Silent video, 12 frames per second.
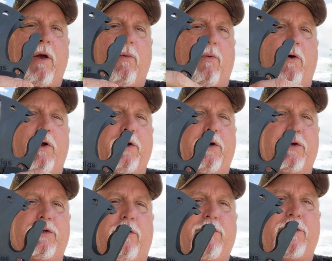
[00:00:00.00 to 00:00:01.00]
One, you
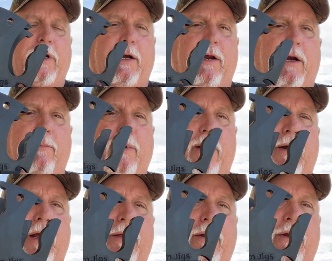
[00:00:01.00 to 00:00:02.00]
just loosen that nut up
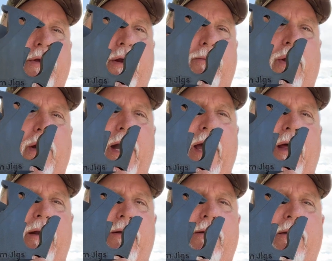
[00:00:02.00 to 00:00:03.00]
underneath. You can pull it
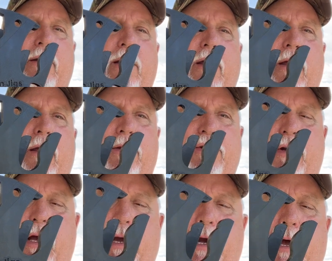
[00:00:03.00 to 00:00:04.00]
out.
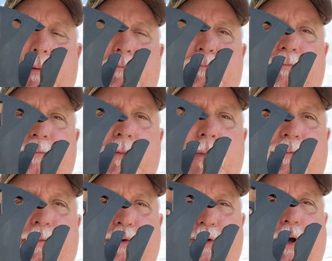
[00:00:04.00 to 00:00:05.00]
Snug it up.
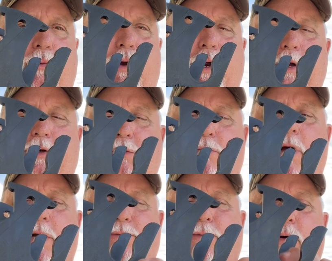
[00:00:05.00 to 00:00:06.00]
If you still want to get your
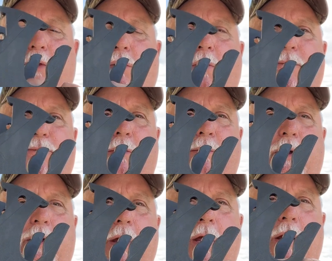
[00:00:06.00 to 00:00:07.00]
rods farther away from
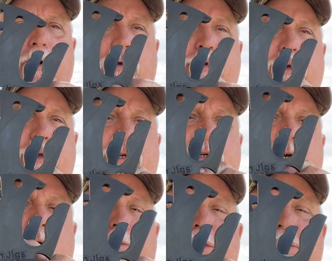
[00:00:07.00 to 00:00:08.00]
you, loosen this
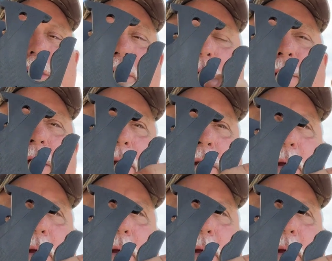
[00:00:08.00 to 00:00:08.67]
one up just a little bit.